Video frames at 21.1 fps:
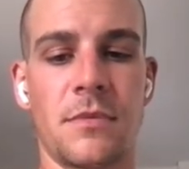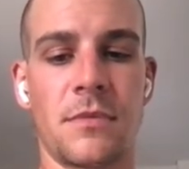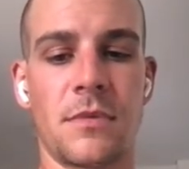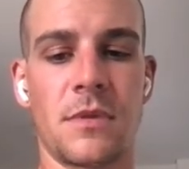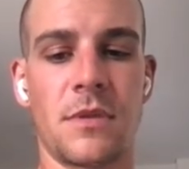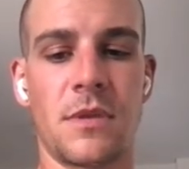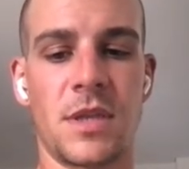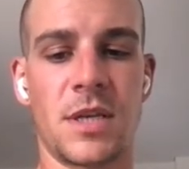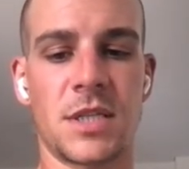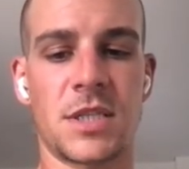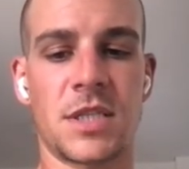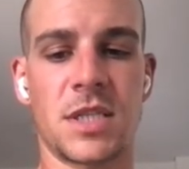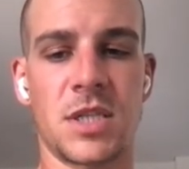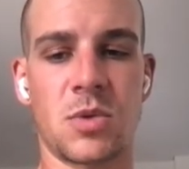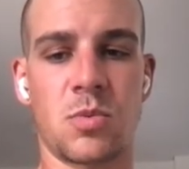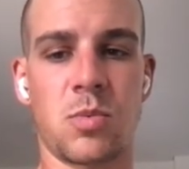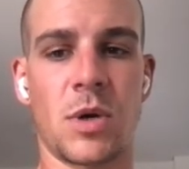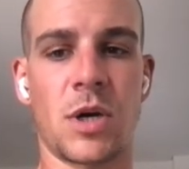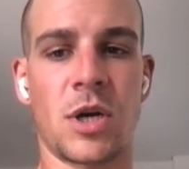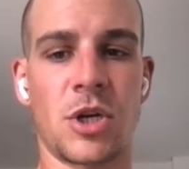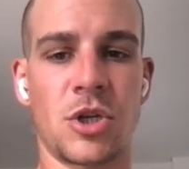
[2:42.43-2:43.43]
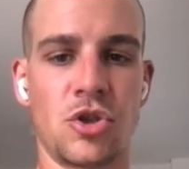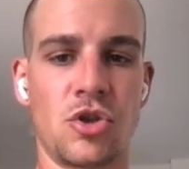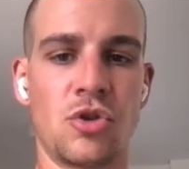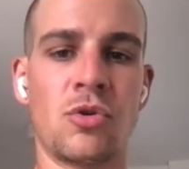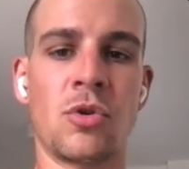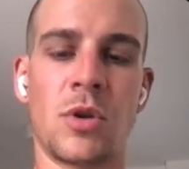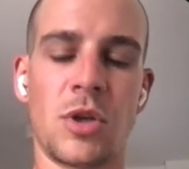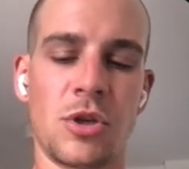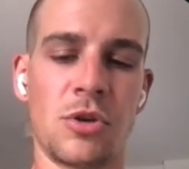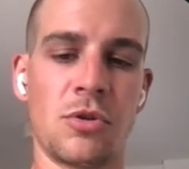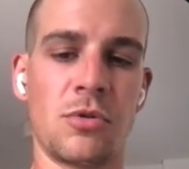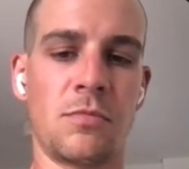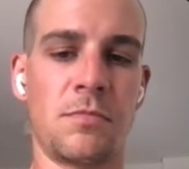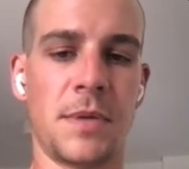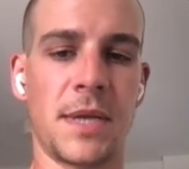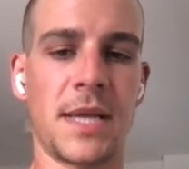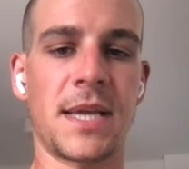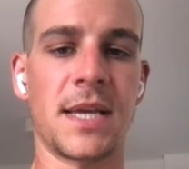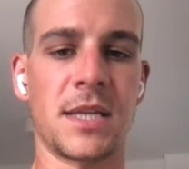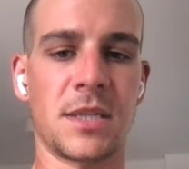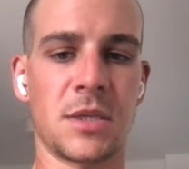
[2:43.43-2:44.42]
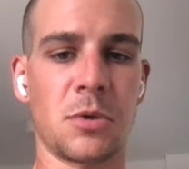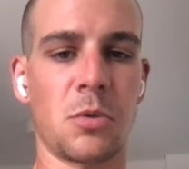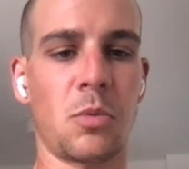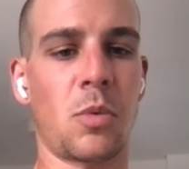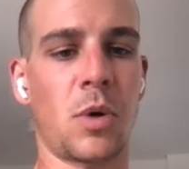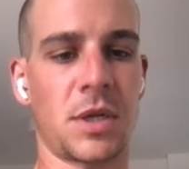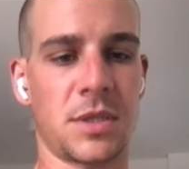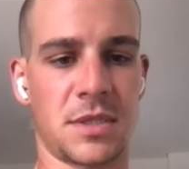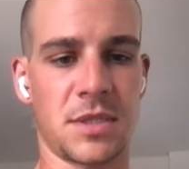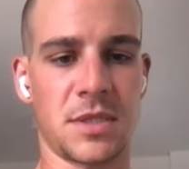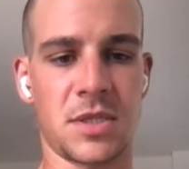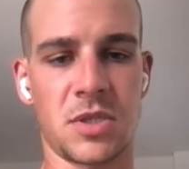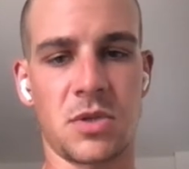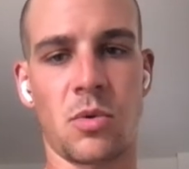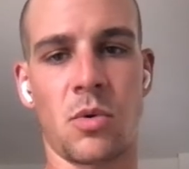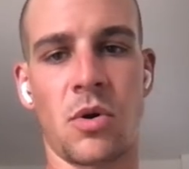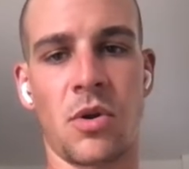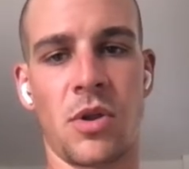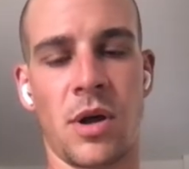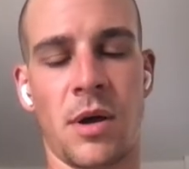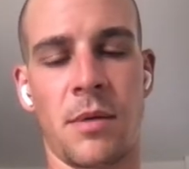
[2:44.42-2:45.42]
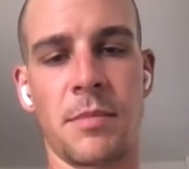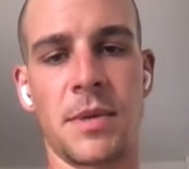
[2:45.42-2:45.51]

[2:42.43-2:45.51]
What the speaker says: This is where you'd begin to want to store them.